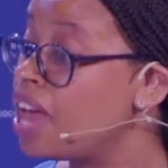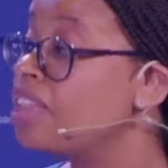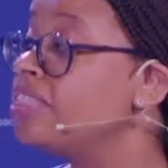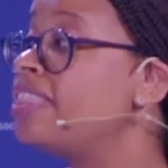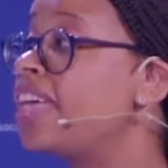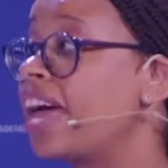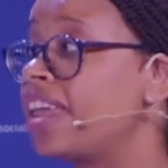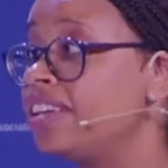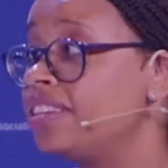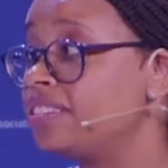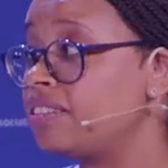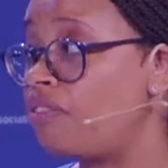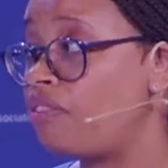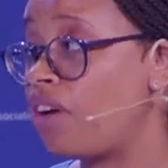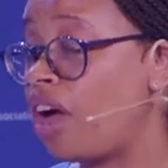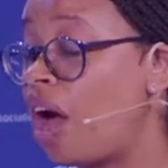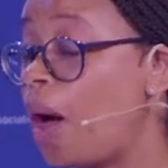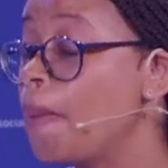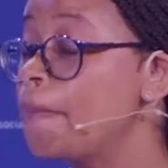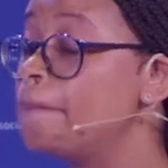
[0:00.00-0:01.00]
that is a,
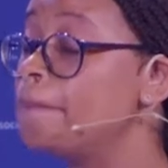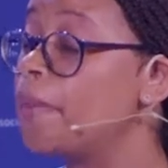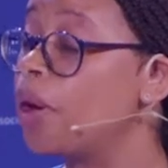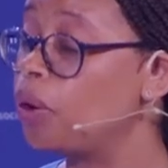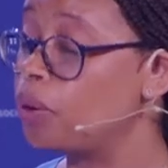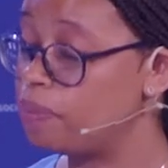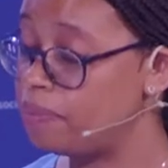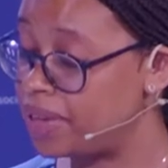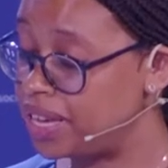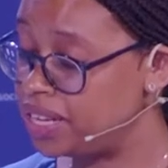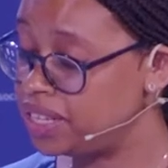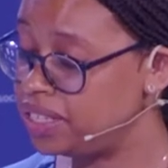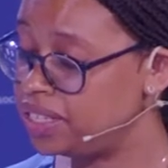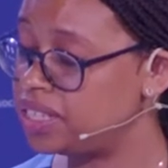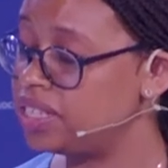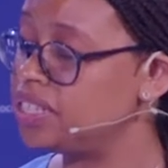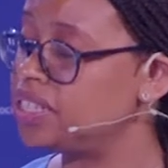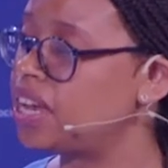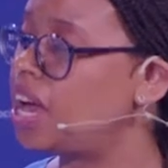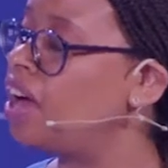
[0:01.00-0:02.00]
a, moment
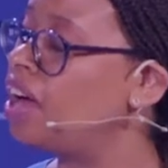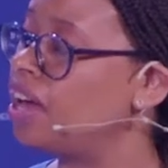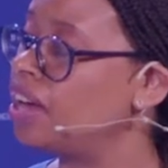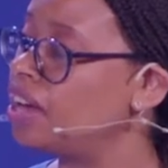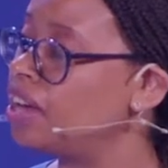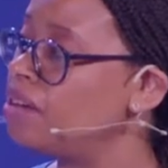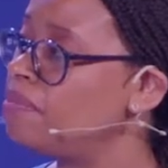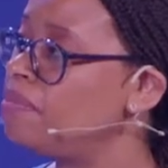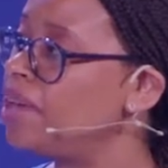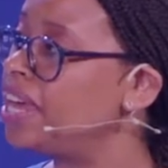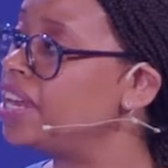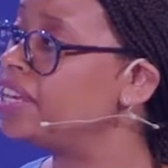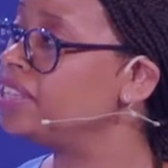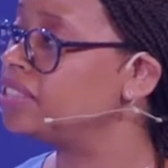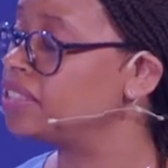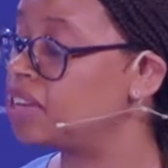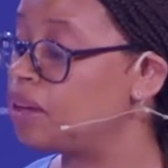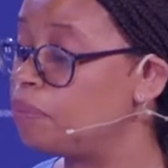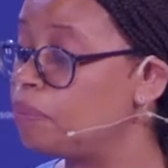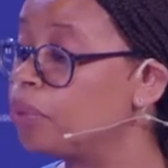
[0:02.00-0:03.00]
in time and
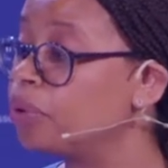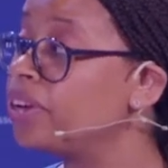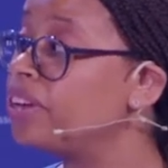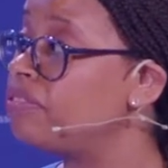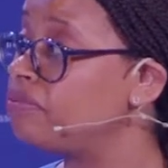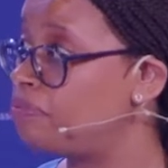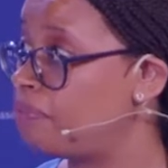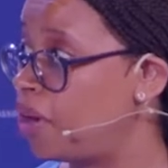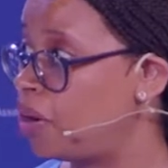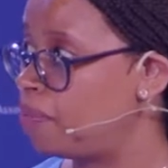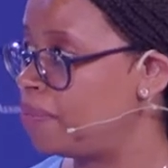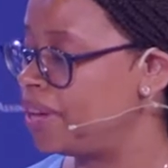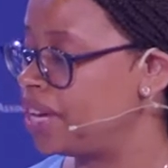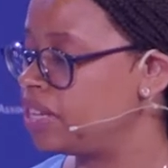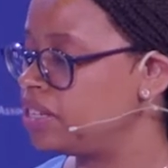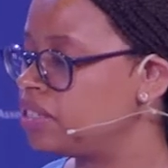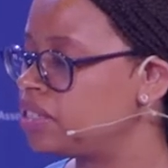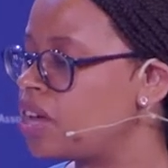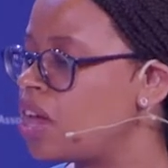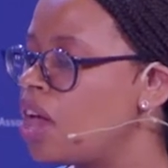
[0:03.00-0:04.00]
it's a brief
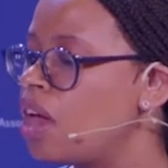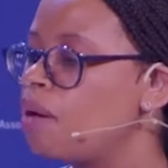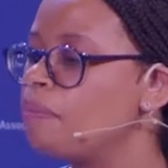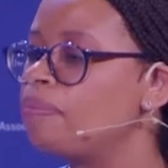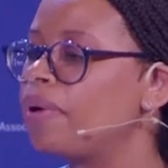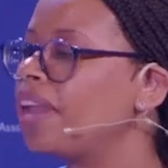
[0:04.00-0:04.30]
moment. But